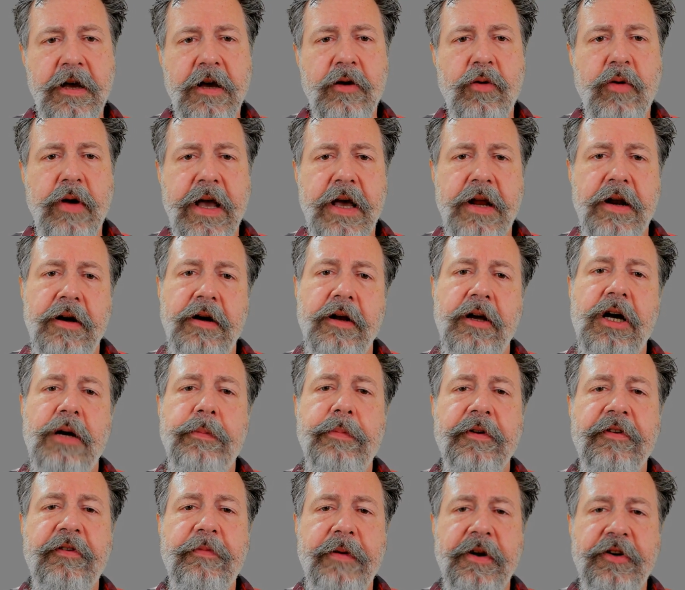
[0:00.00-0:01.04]
We added a
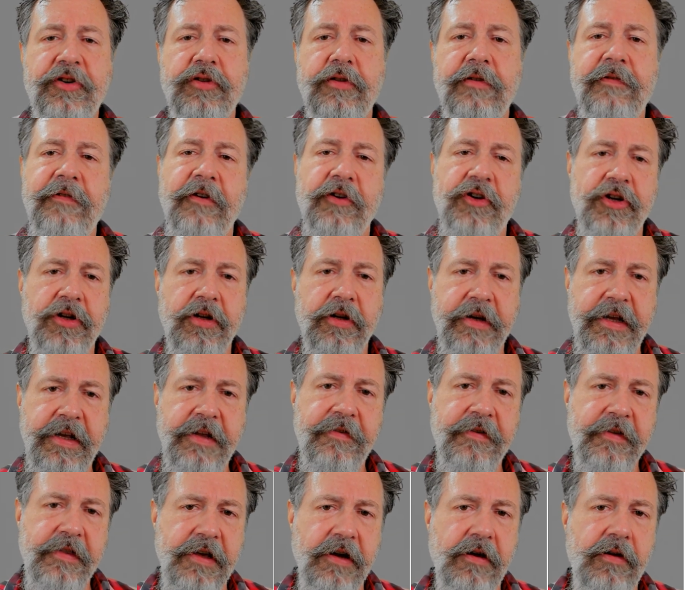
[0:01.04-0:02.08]
couple special functional needs
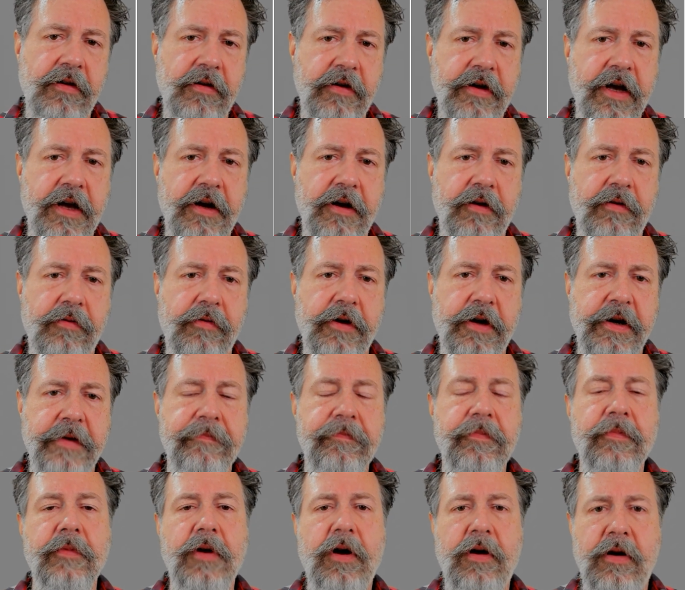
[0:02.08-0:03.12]
in the all category,
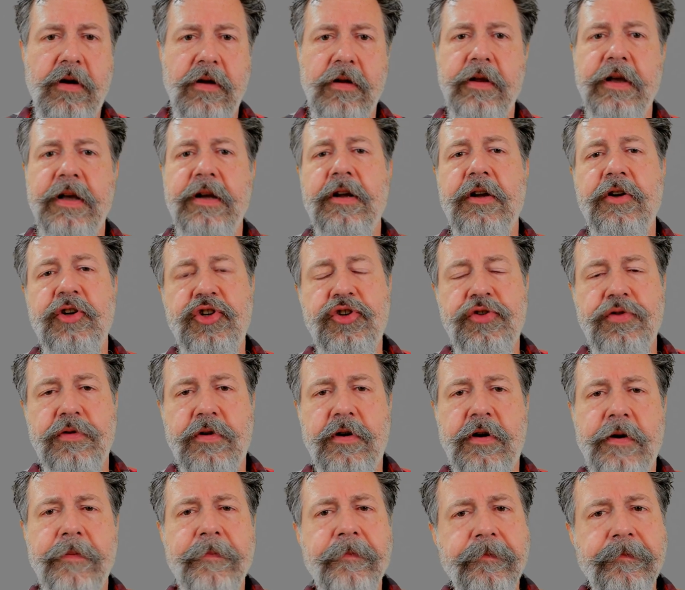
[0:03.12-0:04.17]
all and
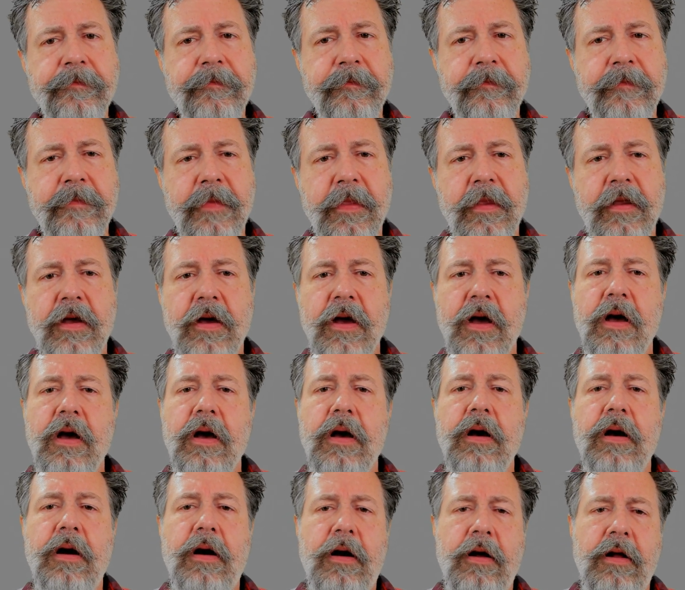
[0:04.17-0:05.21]
unsure.
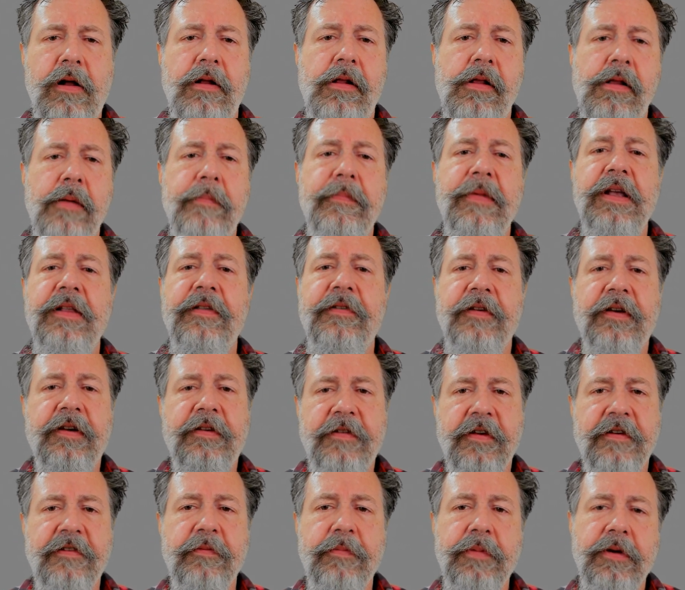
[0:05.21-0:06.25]
All means the
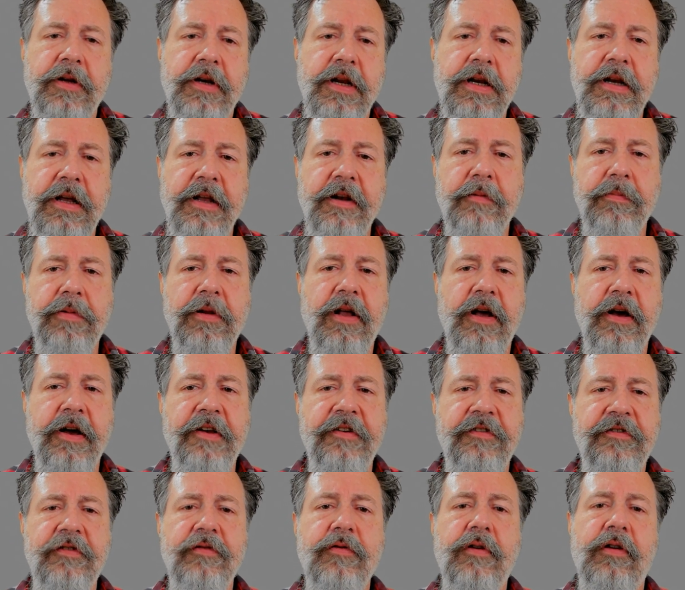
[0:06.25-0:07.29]
accessibility need
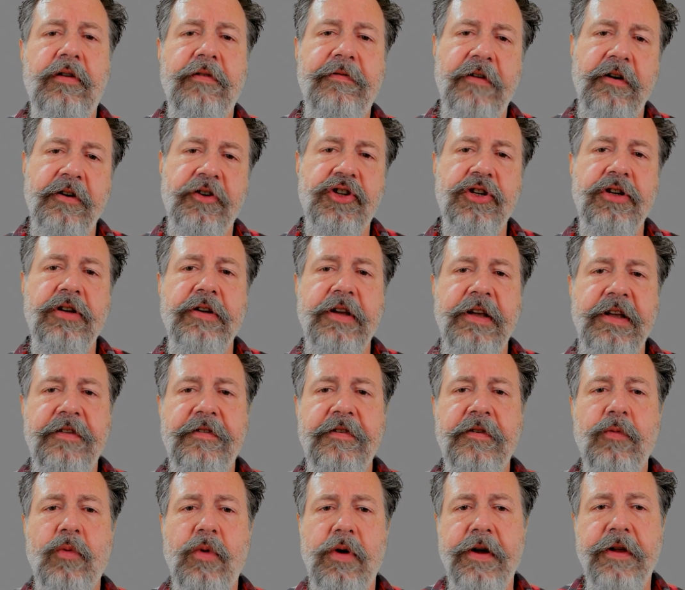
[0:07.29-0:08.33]
applies to all functional needs
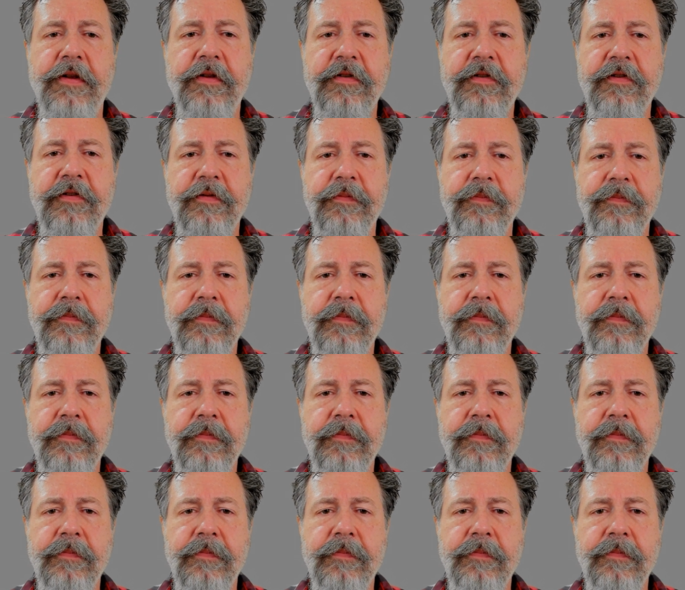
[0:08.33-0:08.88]
at once.